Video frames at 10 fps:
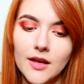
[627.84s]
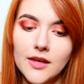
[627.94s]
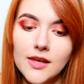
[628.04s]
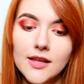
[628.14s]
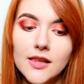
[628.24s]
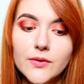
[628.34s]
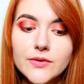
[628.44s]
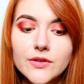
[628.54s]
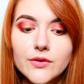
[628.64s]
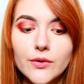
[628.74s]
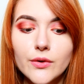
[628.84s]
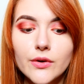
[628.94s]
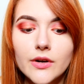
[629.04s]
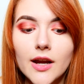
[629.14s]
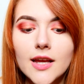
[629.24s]
He closed the
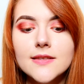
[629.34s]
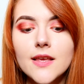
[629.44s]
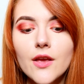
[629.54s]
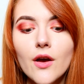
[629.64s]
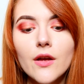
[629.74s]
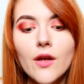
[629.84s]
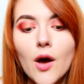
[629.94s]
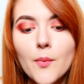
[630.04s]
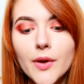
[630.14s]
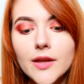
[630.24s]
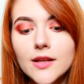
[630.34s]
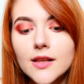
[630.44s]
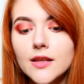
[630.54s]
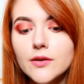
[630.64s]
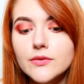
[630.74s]
door as I got up and
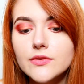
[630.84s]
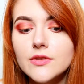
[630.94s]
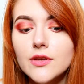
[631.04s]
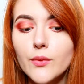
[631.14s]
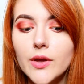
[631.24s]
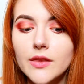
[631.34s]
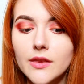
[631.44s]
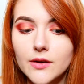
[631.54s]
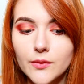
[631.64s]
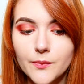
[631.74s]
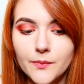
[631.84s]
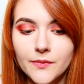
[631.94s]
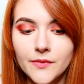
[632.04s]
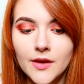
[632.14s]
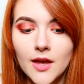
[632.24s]
closed the window.
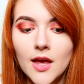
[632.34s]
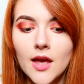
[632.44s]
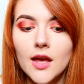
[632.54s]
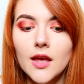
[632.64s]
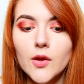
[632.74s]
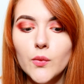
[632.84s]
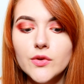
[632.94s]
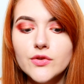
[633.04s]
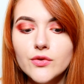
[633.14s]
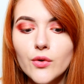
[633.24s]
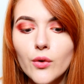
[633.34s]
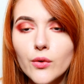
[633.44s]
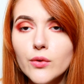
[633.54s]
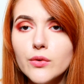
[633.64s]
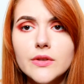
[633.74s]
It was
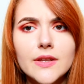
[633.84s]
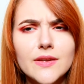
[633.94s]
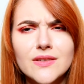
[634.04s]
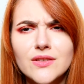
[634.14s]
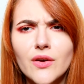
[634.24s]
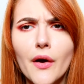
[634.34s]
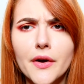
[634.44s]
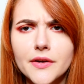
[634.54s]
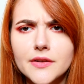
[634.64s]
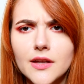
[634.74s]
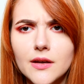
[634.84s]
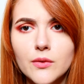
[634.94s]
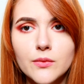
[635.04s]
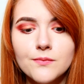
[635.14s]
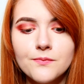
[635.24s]
cold and dark now.
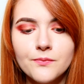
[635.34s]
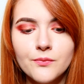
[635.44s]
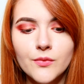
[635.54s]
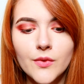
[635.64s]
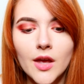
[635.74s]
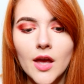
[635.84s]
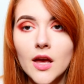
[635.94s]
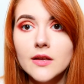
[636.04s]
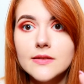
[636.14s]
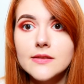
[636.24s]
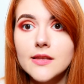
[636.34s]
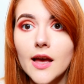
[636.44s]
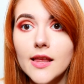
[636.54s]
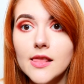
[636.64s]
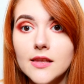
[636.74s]

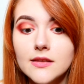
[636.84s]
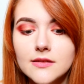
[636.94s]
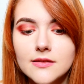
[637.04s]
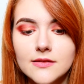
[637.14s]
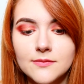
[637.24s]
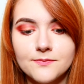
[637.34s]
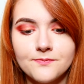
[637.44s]
Silence.